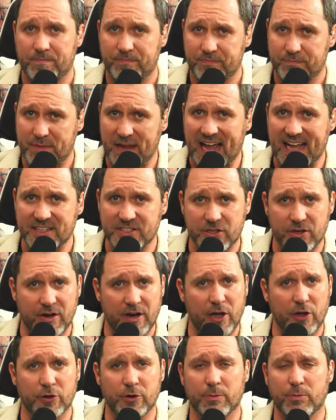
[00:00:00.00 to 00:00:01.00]
pastor,
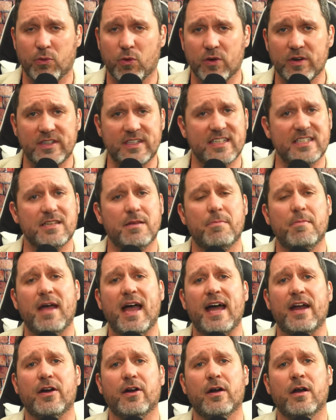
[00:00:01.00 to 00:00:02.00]
elder board, doesn't
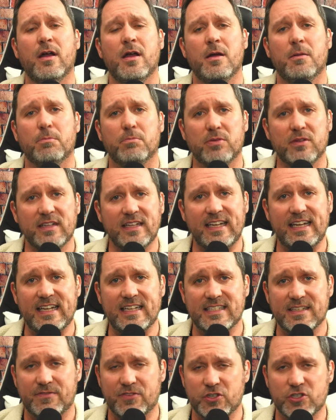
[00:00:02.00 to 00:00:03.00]
matter,
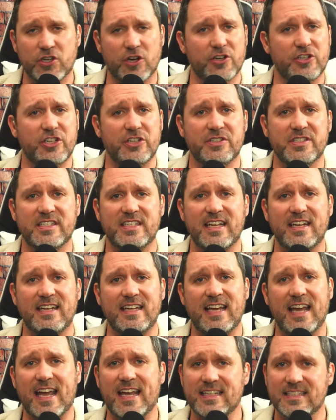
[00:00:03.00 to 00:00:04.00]
please, if your church uses
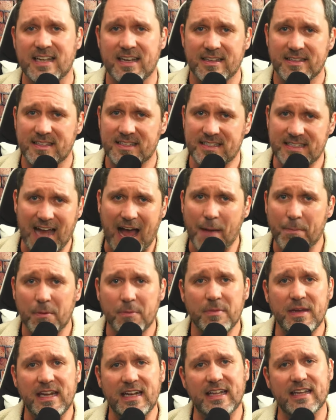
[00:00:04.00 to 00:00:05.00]
NDAs, stop
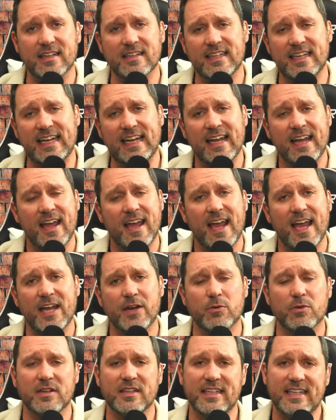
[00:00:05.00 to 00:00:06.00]
immediately
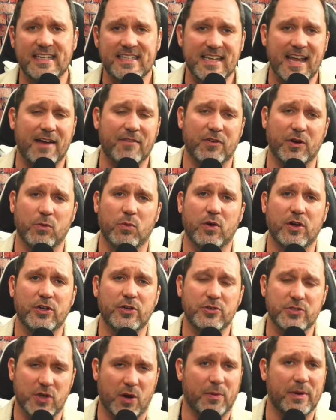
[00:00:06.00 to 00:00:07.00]
and release everyone
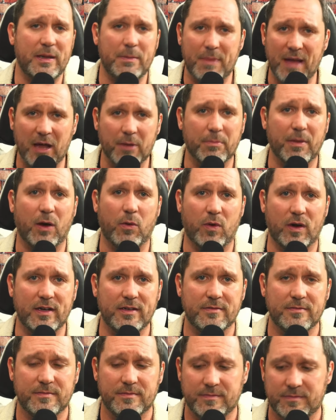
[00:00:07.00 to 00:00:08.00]
who's already bound by one.
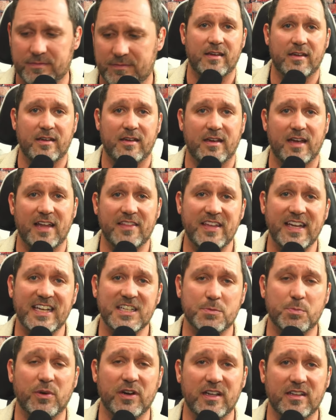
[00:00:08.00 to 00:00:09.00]
I think it's
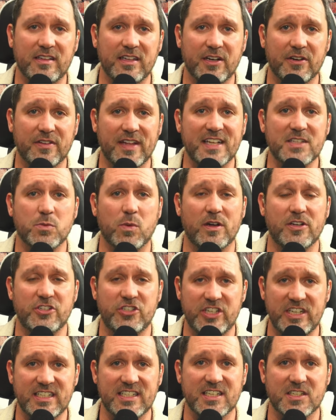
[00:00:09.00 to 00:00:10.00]
pretty clear that's what
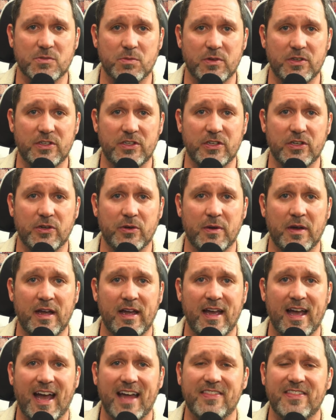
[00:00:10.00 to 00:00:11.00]
Jesus would do.
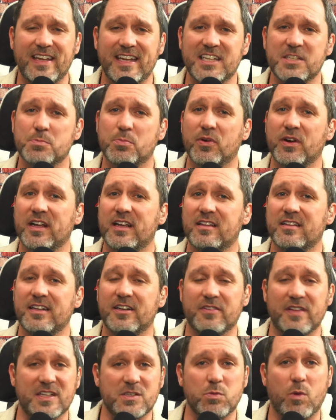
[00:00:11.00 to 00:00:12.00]
I think it's pretty clear
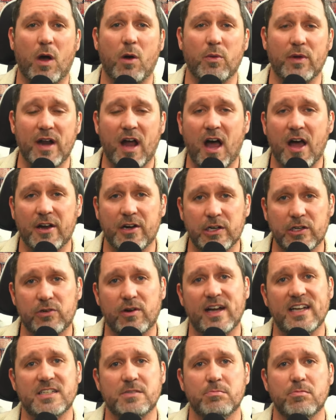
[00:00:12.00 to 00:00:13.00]
that's what would honor
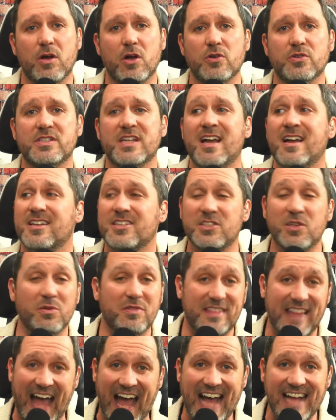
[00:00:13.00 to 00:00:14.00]
Christ most. So
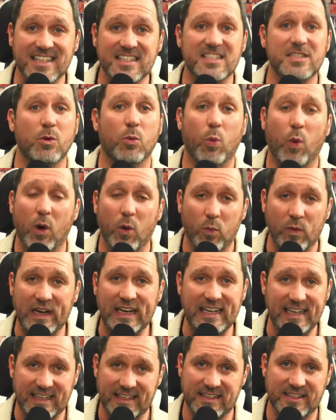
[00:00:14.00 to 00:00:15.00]
that's what we
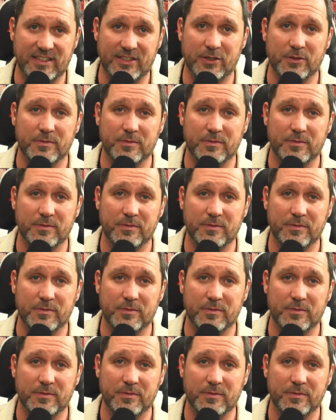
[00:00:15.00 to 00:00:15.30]
need to do.